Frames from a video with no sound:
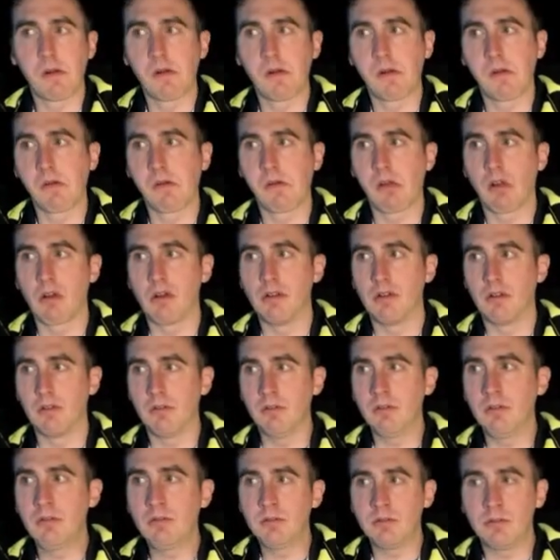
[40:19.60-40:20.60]
and then
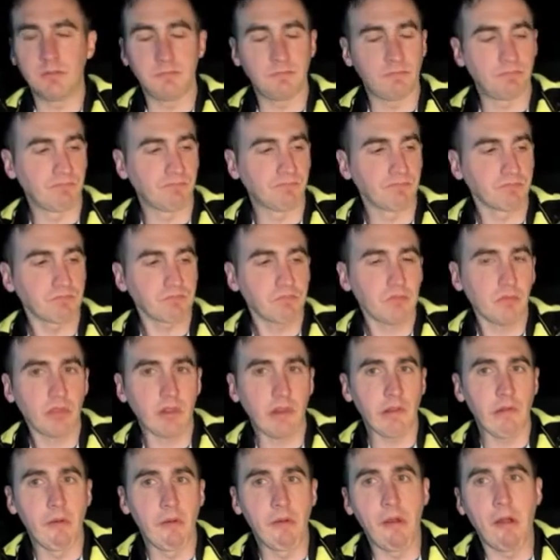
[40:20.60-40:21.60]
either the patient will move them
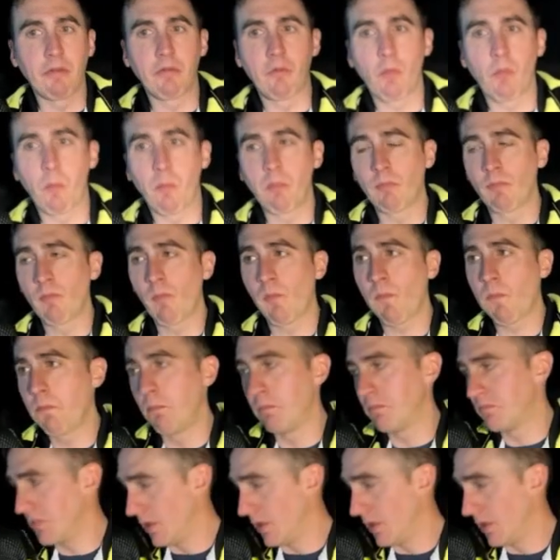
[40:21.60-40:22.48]
up or you can pull up.